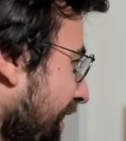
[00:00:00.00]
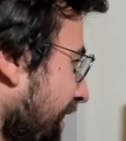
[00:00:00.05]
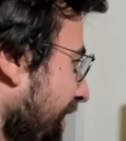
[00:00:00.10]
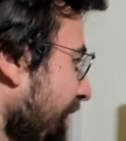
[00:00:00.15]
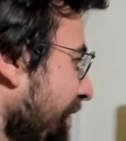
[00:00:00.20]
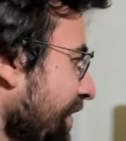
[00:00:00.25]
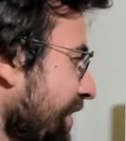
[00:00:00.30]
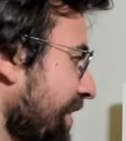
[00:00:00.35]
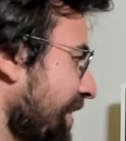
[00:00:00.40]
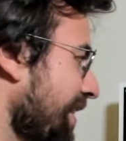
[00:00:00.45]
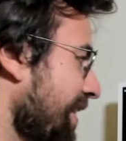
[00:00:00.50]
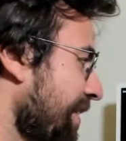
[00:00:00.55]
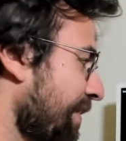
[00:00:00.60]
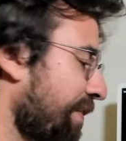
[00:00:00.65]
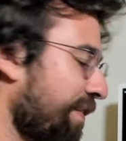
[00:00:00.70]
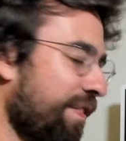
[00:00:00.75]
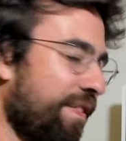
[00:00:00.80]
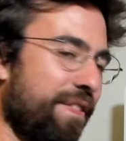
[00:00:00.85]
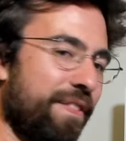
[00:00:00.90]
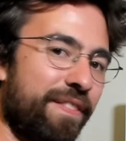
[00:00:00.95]
Even
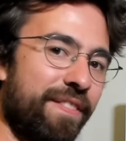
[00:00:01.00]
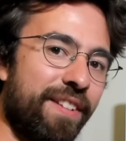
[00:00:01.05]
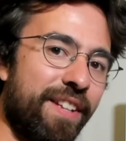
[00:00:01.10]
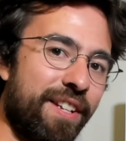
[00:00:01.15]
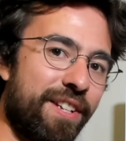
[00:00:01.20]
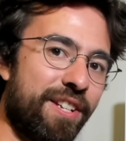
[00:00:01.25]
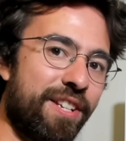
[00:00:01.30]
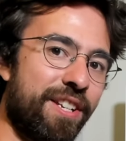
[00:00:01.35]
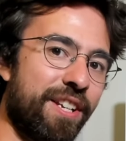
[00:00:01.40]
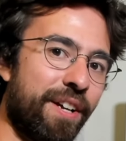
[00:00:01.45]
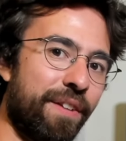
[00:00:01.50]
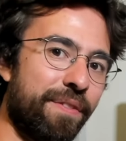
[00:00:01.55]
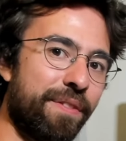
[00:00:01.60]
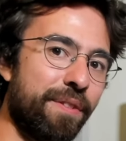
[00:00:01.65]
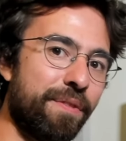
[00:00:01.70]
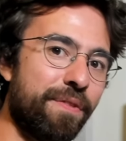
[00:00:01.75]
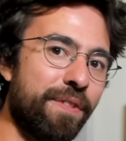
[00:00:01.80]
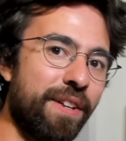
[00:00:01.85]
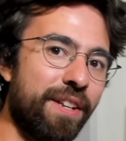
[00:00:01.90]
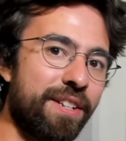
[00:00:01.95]
if it's
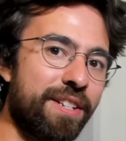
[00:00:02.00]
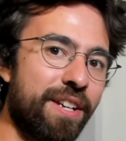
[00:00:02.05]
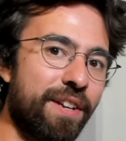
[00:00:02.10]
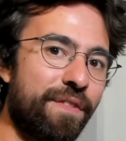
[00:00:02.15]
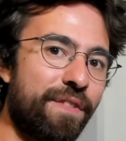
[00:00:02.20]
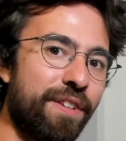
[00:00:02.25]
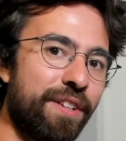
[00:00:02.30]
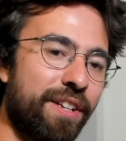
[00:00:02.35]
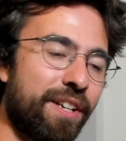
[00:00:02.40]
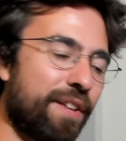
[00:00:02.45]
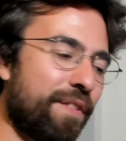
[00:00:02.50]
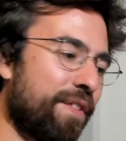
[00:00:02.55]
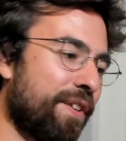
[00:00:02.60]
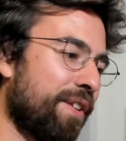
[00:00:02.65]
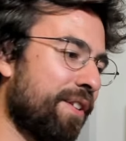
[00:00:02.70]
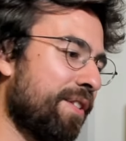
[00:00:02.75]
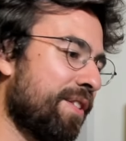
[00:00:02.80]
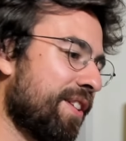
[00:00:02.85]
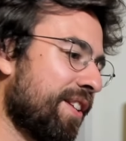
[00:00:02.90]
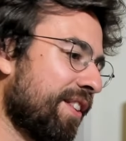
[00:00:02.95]
self-defense, I feel like if you're
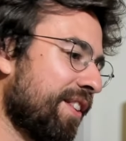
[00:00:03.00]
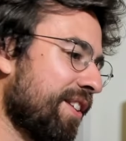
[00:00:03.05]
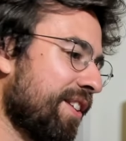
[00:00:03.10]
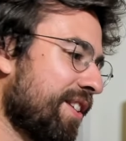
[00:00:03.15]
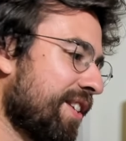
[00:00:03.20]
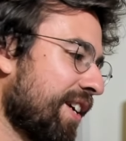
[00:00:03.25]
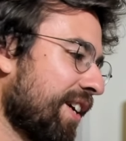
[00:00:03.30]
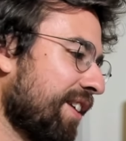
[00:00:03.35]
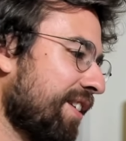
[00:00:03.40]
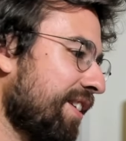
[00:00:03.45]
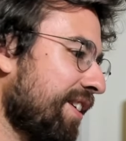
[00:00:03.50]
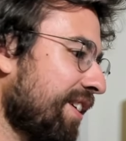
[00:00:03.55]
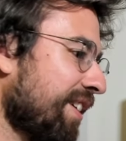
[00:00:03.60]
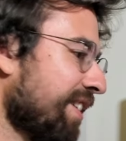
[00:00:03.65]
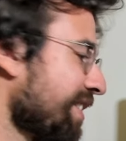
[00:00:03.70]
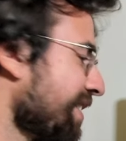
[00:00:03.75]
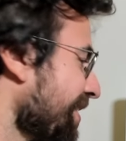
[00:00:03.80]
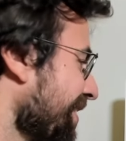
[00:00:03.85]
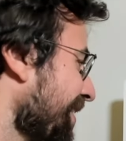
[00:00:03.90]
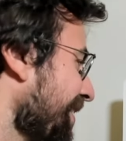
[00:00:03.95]
using these
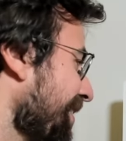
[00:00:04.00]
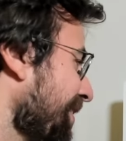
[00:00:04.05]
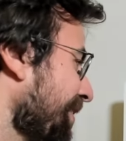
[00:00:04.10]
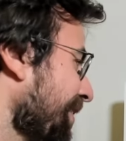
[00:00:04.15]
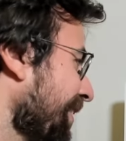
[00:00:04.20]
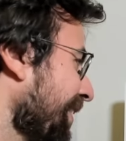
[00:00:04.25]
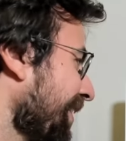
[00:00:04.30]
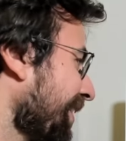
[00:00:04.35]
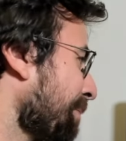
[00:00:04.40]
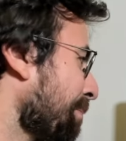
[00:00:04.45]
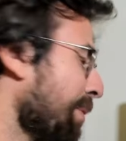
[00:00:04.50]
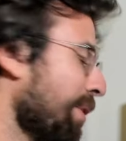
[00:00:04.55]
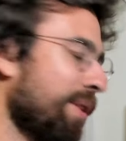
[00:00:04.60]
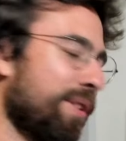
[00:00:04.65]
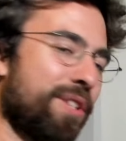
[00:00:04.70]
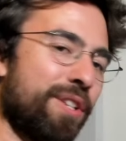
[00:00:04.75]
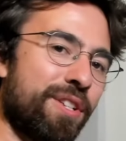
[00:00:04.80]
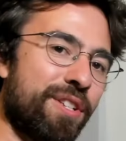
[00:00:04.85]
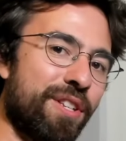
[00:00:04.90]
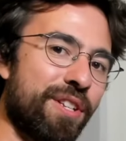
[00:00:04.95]
techniques and you, like,
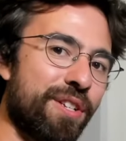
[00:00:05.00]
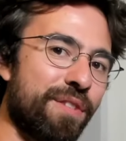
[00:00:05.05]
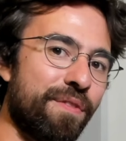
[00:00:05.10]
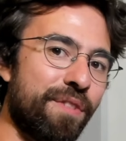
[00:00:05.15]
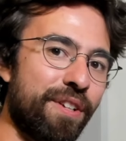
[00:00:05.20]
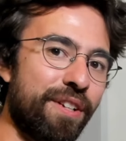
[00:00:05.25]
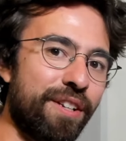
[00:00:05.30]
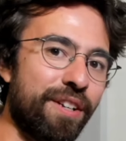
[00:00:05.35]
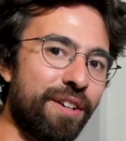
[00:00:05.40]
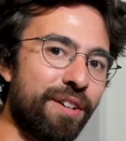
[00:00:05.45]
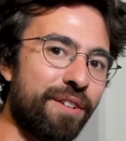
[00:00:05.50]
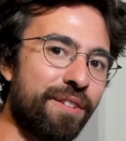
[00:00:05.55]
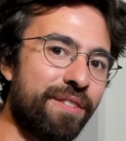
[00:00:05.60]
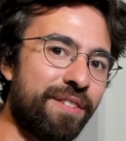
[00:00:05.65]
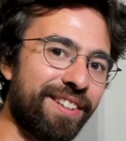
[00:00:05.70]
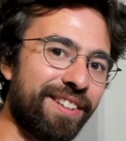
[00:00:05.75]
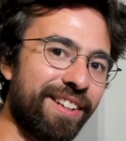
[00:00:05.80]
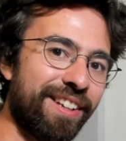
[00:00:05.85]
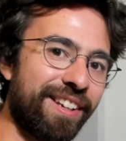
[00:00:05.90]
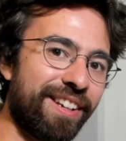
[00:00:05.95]
purchase this video,
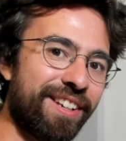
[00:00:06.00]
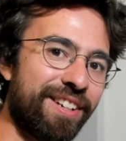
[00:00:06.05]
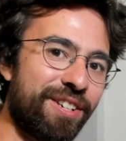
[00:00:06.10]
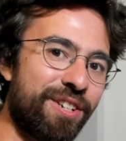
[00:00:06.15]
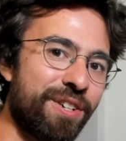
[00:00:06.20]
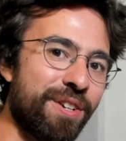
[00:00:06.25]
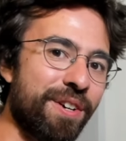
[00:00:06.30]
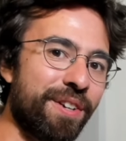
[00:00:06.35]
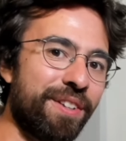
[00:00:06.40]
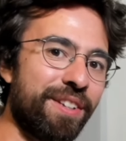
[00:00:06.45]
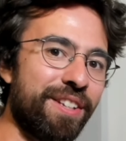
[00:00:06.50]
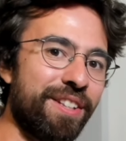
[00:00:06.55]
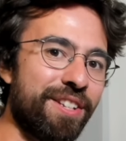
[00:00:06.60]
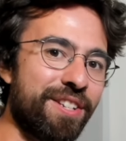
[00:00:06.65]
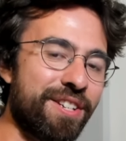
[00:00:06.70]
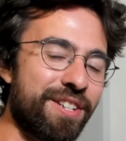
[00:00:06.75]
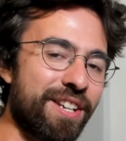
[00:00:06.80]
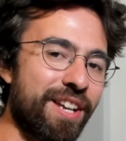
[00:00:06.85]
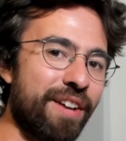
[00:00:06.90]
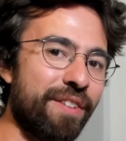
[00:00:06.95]
like, surely
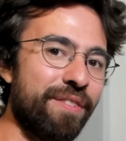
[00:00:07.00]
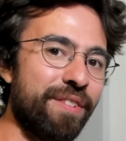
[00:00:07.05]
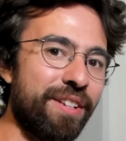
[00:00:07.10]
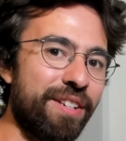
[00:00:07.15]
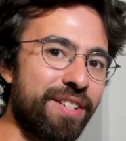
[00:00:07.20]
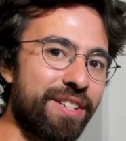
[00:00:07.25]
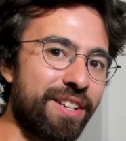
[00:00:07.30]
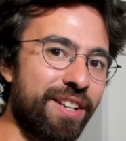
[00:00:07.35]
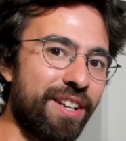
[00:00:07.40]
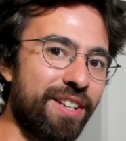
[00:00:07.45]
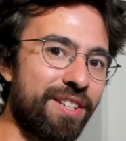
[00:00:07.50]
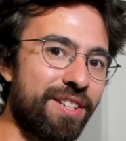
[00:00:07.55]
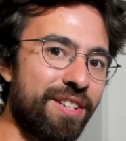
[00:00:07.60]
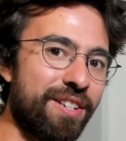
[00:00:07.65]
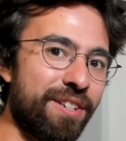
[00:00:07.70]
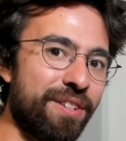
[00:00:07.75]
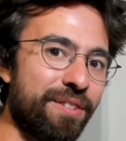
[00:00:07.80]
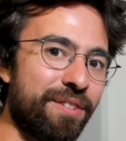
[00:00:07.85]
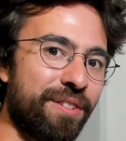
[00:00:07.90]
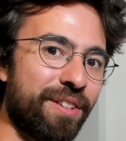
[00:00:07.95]
this is evidence against
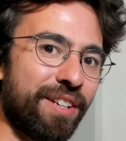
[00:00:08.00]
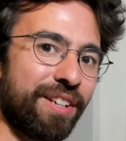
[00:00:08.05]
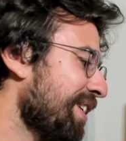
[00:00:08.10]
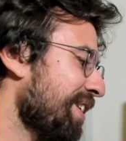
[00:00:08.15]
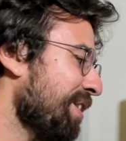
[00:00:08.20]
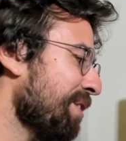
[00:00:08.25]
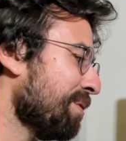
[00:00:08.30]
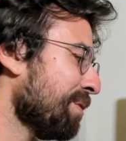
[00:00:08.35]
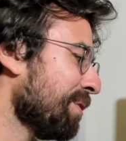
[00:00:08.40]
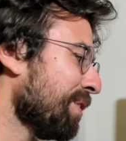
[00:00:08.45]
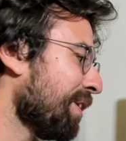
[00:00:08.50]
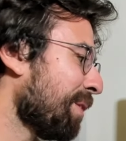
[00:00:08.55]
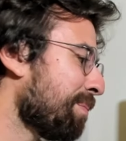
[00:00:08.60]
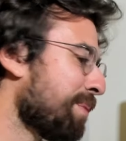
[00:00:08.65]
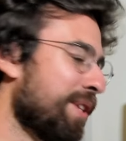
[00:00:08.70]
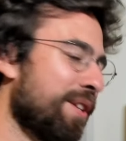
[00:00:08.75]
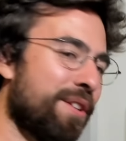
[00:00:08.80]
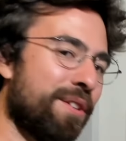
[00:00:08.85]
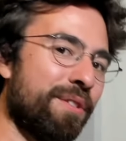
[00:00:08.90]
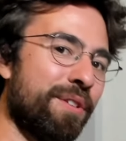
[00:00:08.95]
you. Like, you were up
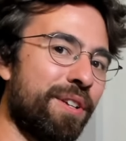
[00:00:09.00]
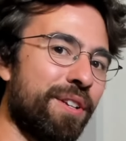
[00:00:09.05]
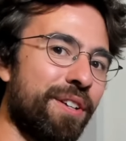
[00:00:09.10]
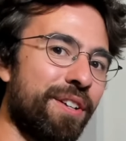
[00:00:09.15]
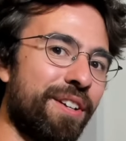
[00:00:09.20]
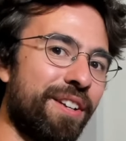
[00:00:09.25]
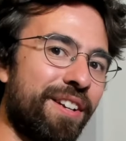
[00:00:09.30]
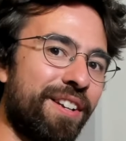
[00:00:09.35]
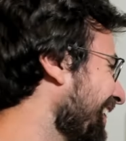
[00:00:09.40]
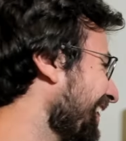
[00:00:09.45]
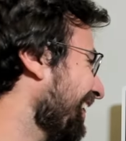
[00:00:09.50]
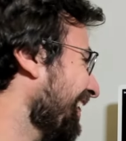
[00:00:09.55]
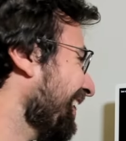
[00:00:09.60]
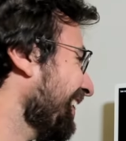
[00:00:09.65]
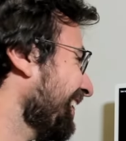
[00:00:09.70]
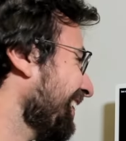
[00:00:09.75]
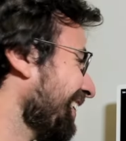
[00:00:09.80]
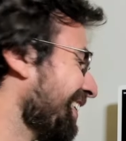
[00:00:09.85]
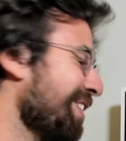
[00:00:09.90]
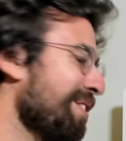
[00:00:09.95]
to no good.
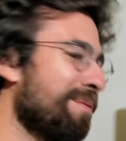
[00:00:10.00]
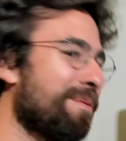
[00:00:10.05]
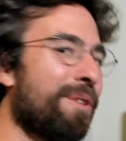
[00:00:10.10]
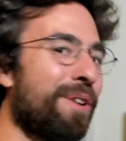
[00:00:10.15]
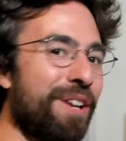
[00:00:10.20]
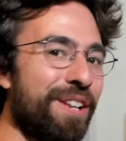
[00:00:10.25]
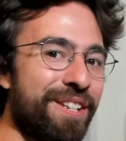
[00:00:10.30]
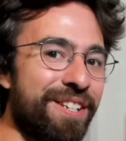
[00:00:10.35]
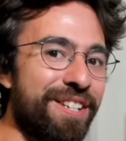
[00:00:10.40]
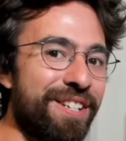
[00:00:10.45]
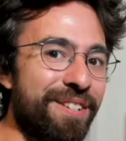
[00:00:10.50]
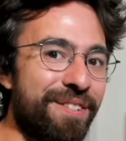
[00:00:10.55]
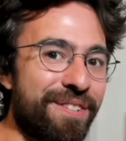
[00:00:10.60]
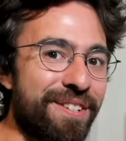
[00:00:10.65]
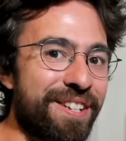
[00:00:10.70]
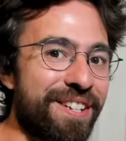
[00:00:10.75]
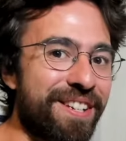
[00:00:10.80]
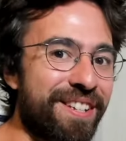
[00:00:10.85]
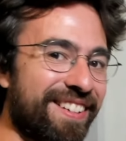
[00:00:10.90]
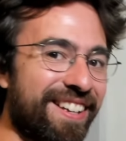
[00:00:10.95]
Like, you wanted to
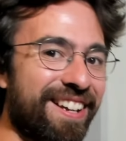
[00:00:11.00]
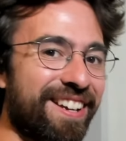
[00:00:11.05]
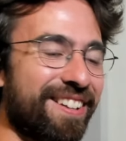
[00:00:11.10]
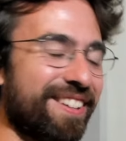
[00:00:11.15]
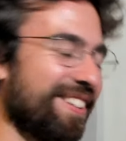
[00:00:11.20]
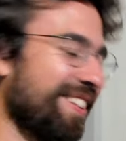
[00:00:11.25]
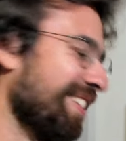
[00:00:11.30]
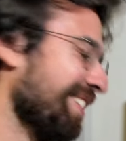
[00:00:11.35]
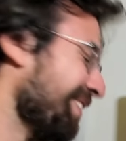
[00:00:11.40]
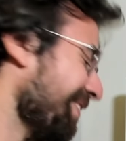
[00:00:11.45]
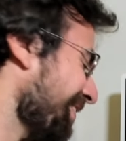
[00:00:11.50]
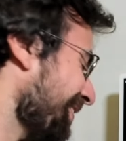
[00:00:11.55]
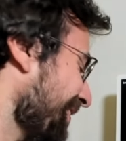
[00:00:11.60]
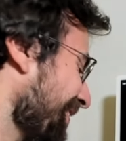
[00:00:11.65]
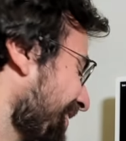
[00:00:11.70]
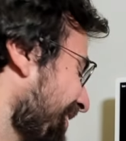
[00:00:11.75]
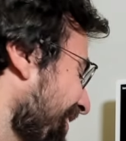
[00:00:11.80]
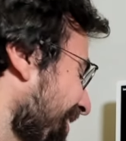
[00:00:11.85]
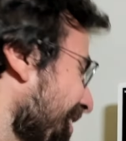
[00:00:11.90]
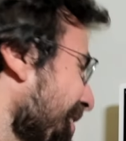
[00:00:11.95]
use it. I don't know.
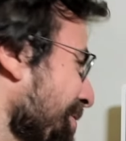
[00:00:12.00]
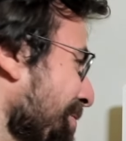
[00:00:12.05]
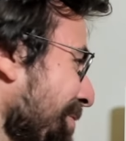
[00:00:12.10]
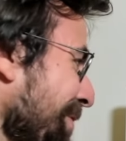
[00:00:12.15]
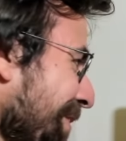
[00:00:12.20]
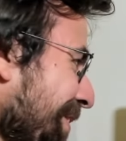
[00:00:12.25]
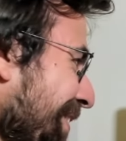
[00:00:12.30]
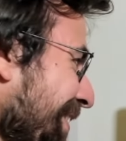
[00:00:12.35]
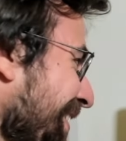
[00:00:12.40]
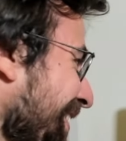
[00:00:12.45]
This is weird.